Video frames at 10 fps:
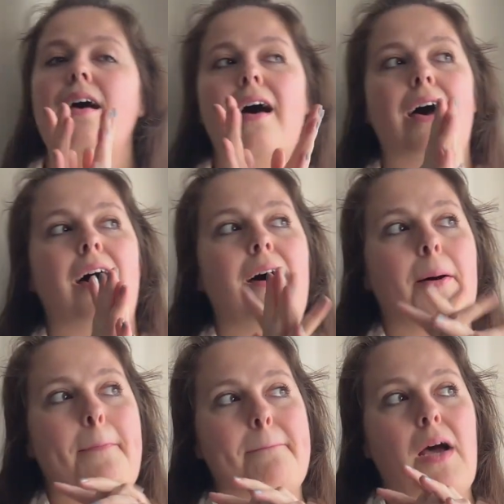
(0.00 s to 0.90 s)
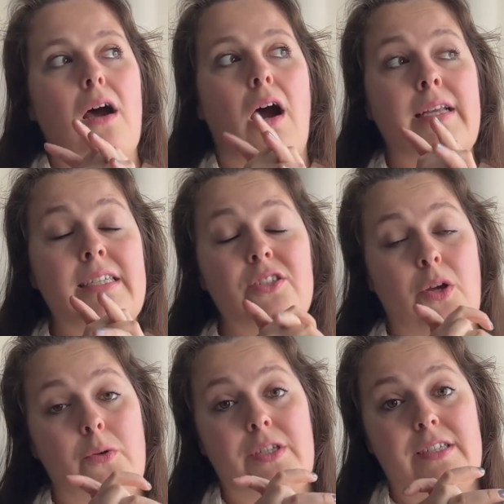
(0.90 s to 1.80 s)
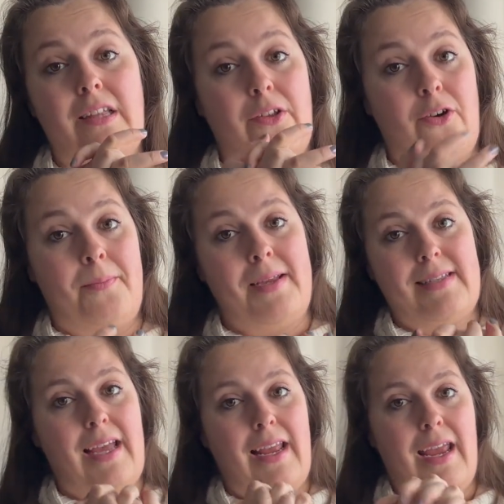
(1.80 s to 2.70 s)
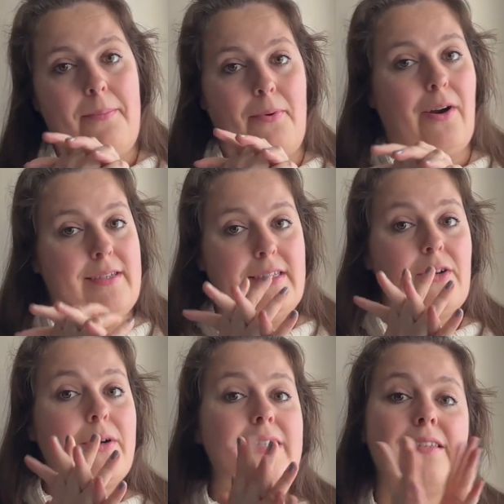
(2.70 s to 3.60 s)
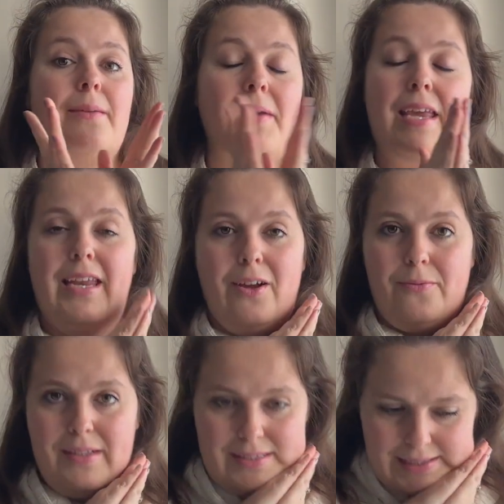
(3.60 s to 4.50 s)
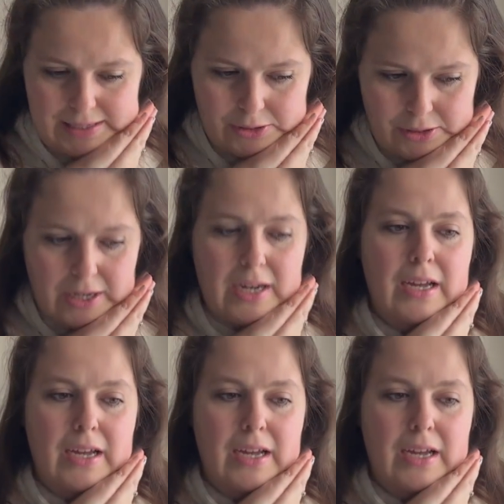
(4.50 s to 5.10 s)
I did notice that Hermès had a price increase in the beginning of this year.